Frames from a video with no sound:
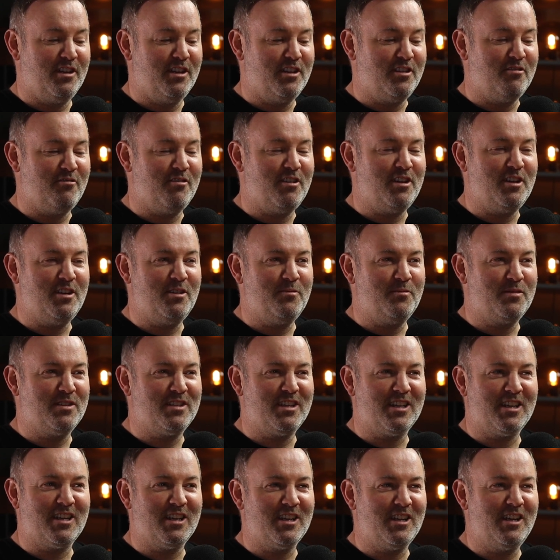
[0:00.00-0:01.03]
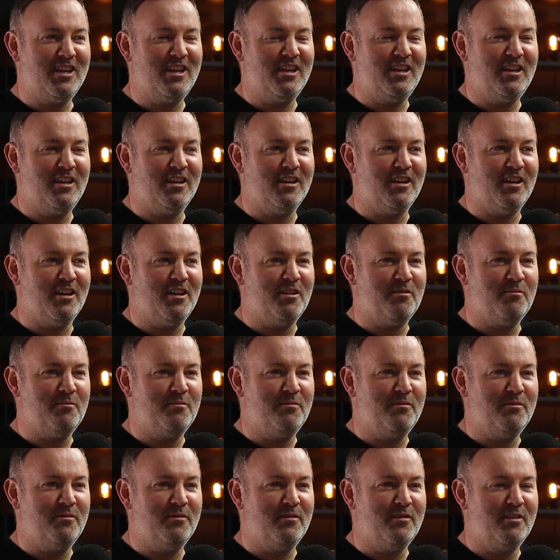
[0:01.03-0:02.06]
Are there any particularly
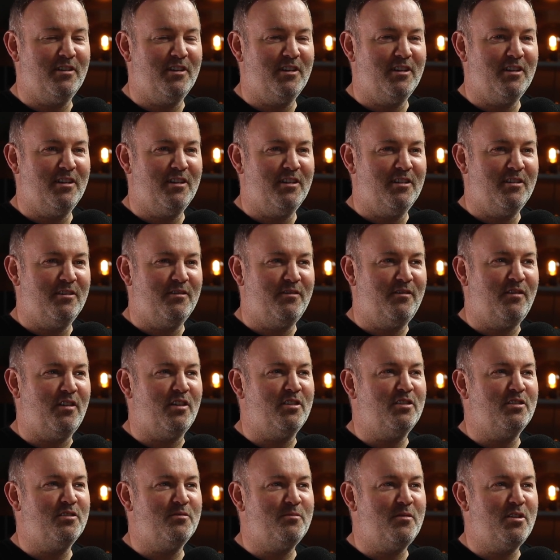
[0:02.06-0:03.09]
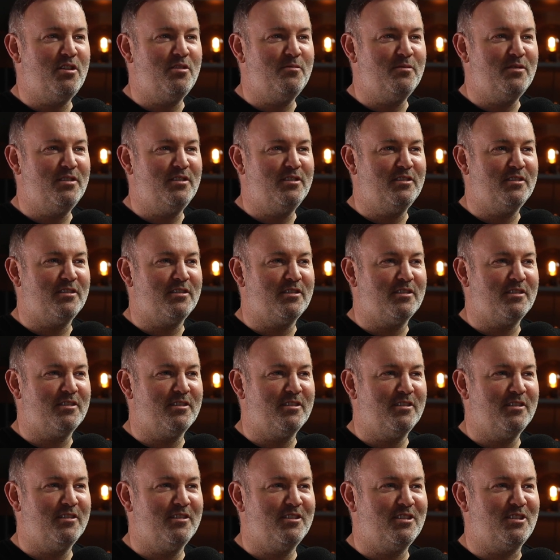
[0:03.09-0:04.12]
fond moments?
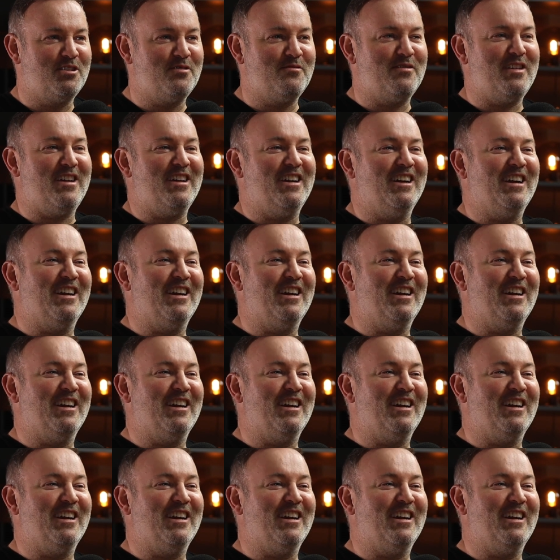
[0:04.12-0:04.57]
Do you